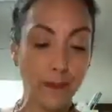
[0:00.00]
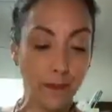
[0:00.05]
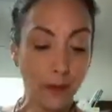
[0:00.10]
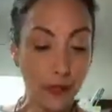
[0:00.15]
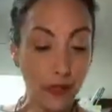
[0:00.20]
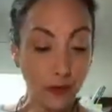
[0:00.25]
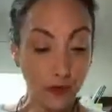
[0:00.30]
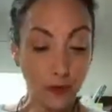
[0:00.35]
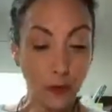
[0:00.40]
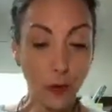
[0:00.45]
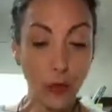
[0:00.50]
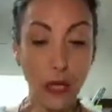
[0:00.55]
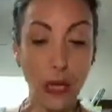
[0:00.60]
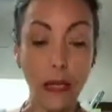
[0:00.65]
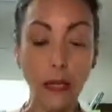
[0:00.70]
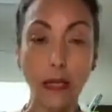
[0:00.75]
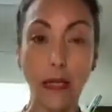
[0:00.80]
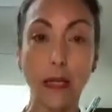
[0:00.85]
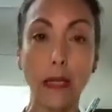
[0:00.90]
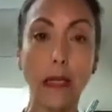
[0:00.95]
If you
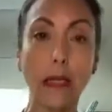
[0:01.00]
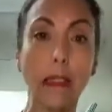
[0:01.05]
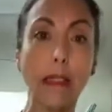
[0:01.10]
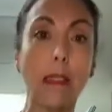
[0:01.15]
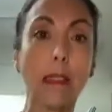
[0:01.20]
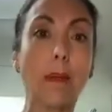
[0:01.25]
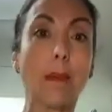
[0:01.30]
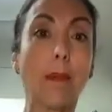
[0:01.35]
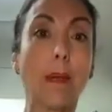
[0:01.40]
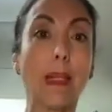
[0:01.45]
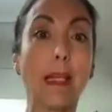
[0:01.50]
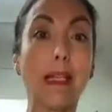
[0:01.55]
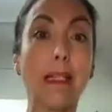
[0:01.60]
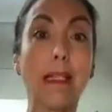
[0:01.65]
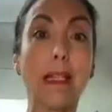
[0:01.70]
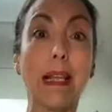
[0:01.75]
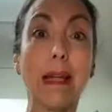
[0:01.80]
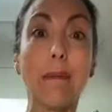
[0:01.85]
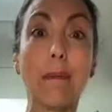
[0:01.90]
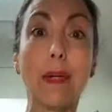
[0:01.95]
like it, please
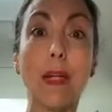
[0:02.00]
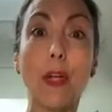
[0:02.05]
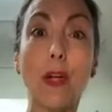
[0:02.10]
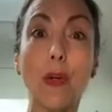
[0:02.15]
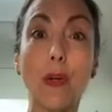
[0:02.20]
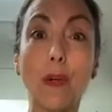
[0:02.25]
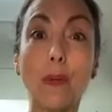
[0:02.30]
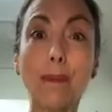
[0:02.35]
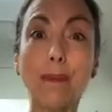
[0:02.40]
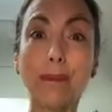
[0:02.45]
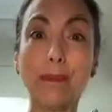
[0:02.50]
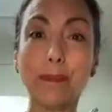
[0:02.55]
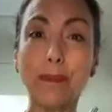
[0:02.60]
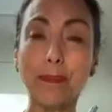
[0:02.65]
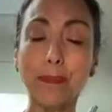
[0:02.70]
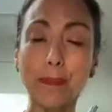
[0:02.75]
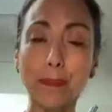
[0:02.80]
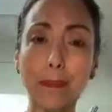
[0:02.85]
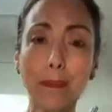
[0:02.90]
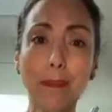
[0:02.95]
let me know
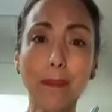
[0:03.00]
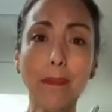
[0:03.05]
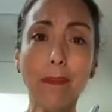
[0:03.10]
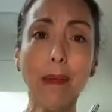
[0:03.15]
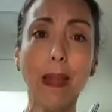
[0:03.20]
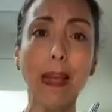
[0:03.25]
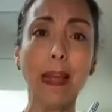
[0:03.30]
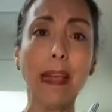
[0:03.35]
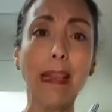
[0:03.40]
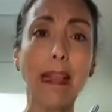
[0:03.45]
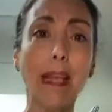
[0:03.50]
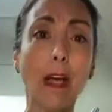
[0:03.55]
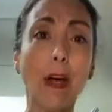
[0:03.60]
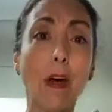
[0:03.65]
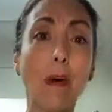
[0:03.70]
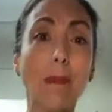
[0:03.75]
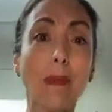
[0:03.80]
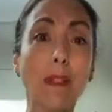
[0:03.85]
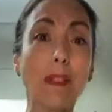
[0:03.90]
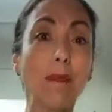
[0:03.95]
in the
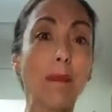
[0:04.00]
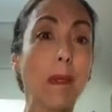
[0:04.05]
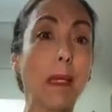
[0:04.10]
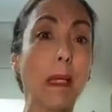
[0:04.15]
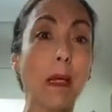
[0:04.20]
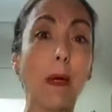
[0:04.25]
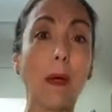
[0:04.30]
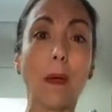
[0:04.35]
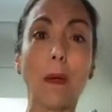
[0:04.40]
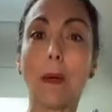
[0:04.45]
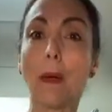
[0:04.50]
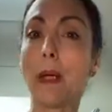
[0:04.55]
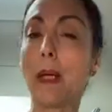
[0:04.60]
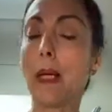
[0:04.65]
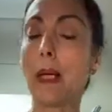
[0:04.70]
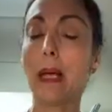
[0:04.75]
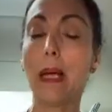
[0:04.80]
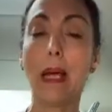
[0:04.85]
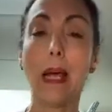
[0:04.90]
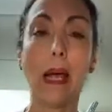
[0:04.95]
comments below.
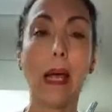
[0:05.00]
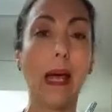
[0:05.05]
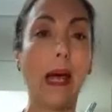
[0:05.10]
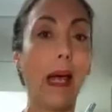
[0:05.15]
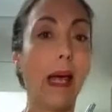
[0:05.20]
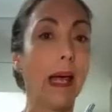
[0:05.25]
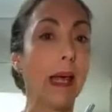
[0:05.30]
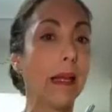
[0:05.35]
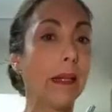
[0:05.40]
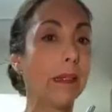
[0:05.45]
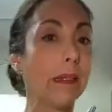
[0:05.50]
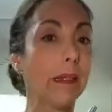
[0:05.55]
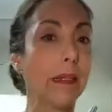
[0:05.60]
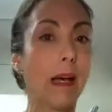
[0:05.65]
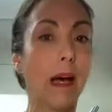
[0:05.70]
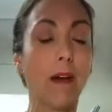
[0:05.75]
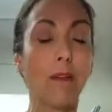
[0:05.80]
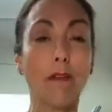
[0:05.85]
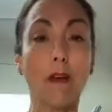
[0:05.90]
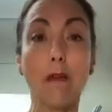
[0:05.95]
And
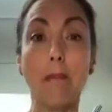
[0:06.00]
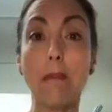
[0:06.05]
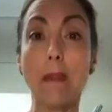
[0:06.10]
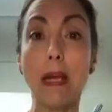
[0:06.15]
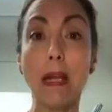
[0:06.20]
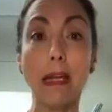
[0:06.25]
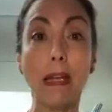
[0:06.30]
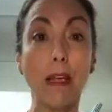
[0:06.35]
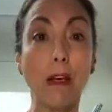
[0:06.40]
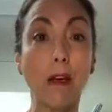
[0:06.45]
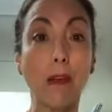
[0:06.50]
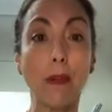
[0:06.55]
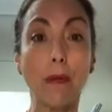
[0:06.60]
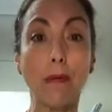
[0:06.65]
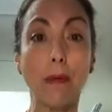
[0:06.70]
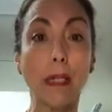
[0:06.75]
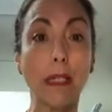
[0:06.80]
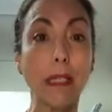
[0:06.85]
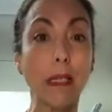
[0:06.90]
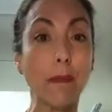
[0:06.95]
I've got many other
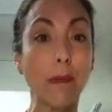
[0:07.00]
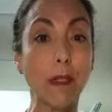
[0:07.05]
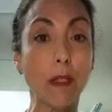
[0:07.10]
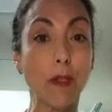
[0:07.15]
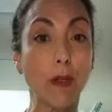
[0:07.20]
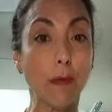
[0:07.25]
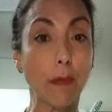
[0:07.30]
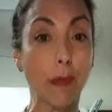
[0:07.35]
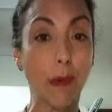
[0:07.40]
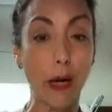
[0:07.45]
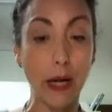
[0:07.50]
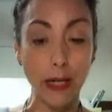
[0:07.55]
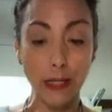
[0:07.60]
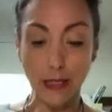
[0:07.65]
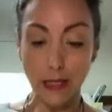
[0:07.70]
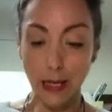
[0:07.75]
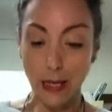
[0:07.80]
recipes of bread.